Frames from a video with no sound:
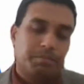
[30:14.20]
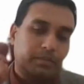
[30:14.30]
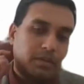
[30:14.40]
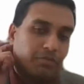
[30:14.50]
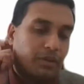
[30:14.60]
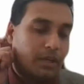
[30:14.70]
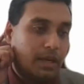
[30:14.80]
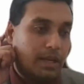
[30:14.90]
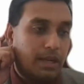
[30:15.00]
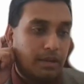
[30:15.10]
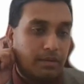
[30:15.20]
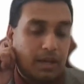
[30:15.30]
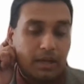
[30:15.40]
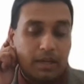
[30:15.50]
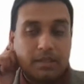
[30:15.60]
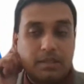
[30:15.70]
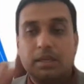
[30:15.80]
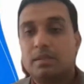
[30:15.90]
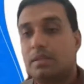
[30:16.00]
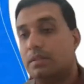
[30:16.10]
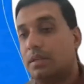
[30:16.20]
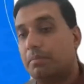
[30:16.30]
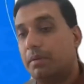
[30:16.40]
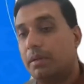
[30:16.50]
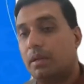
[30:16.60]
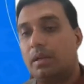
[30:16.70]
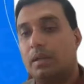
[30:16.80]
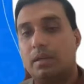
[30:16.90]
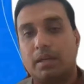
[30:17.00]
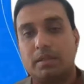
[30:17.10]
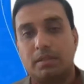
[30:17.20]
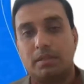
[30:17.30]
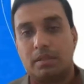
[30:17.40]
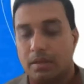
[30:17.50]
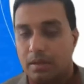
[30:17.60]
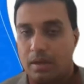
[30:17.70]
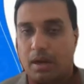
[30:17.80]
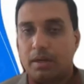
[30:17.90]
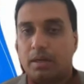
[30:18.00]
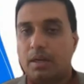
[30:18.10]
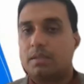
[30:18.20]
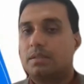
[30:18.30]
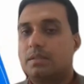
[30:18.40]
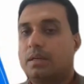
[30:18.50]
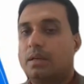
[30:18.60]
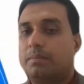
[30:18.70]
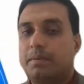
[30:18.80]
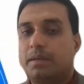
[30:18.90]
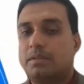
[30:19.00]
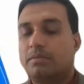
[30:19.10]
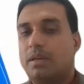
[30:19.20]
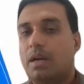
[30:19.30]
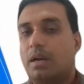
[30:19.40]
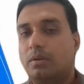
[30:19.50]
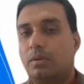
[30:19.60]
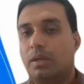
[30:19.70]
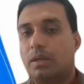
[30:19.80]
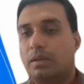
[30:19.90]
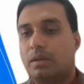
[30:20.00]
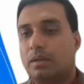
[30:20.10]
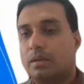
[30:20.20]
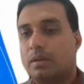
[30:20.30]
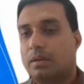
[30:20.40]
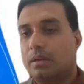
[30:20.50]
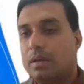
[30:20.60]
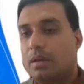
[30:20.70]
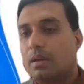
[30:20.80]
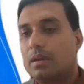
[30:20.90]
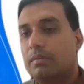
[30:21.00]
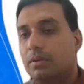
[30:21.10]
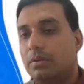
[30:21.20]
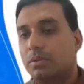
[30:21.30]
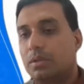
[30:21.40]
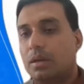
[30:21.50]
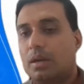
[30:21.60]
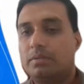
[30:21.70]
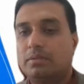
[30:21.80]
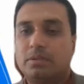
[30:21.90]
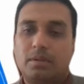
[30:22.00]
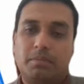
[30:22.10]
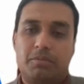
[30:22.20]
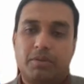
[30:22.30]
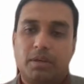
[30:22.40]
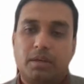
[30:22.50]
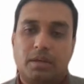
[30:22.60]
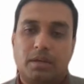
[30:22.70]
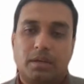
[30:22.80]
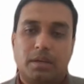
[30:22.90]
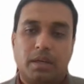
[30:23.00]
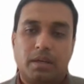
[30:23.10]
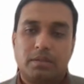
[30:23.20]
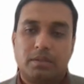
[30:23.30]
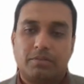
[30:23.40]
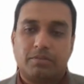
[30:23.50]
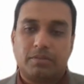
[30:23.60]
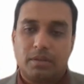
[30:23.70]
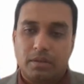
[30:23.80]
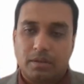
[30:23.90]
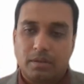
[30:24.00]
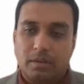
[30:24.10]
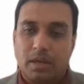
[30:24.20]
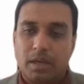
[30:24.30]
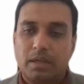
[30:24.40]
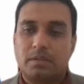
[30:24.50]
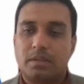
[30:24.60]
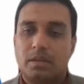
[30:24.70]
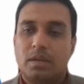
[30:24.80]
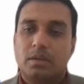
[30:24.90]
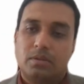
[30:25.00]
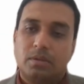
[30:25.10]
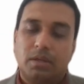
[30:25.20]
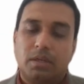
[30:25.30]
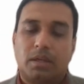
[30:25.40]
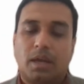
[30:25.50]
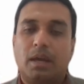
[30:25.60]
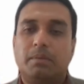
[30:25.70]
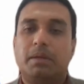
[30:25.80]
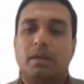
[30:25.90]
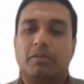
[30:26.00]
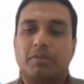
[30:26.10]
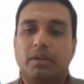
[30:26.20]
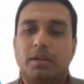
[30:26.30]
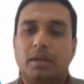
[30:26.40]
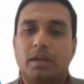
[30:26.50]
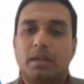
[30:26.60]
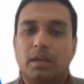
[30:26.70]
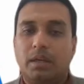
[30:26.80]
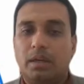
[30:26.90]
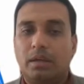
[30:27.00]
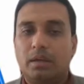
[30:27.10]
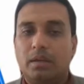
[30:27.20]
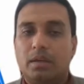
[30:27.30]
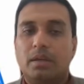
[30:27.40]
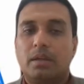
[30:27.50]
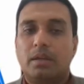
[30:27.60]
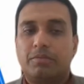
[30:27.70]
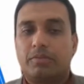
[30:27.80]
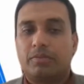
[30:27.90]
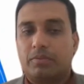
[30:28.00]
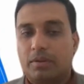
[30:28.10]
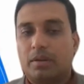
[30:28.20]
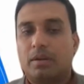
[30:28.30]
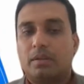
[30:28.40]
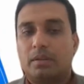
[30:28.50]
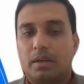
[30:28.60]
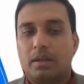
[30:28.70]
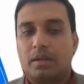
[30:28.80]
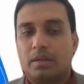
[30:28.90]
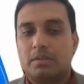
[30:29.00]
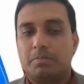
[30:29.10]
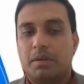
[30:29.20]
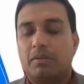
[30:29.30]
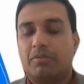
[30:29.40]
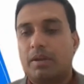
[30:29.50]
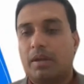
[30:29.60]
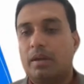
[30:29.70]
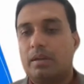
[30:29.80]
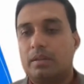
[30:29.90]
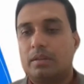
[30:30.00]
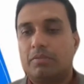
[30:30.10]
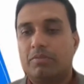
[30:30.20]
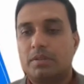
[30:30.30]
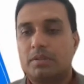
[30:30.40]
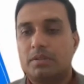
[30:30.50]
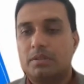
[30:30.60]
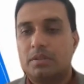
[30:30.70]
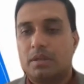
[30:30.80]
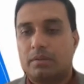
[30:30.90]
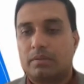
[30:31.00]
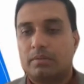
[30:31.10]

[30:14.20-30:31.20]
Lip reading: Definitely, can ACL surgery be redone? Yes. At our setup, yes, we are doing. We use grafts from different areas of the legs, so it can be definitely redone if there has been a failure in the first surgery.